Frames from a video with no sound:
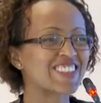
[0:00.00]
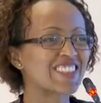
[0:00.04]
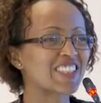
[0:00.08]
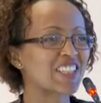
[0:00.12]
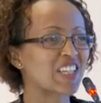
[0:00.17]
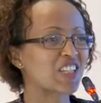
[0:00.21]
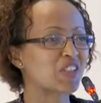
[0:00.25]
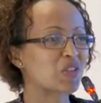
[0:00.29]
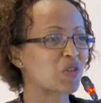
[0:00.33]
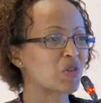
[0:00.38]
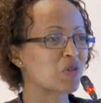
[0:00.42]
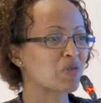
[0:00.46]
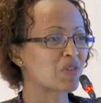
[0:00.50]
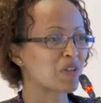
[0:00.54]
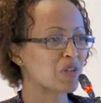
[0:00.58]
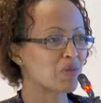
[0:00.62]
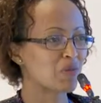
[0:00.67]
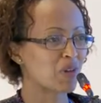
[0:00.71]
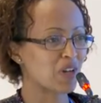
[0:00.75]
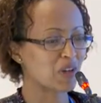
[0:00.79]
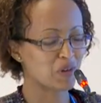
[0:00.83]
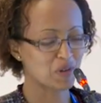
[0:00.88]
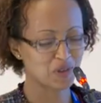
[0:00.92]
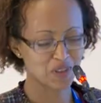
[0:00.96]
get your
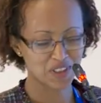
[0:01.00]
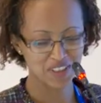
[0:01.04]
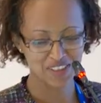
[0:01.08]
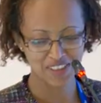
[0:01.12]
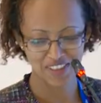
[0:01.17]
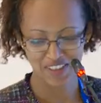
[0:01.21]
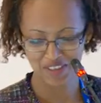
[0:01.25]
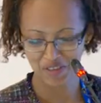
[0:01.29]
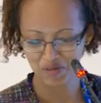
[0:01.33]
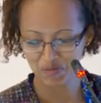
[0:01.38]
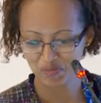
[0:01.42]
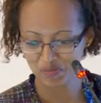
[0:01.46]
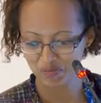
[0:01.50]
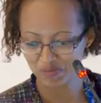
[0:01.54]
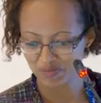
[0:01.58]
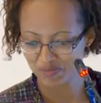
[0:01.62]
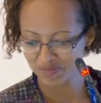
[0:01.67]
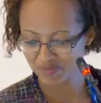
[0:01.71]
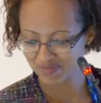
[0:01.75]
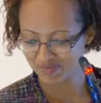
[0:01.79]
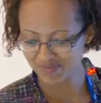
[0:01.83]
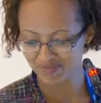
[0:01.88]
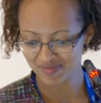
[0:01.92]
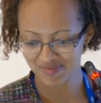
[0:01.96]
feedback on this.
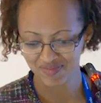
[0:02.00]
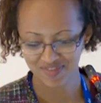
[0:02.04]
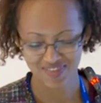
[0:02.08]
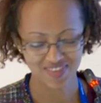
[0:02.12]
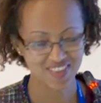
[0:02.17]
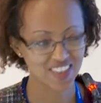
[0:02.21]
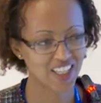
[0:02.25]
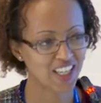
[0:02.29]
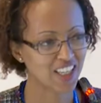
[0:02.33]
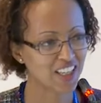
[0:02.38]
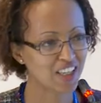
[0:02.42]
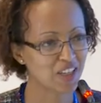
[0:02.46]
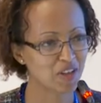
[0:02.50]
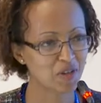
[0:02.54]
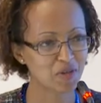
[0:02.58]
Thank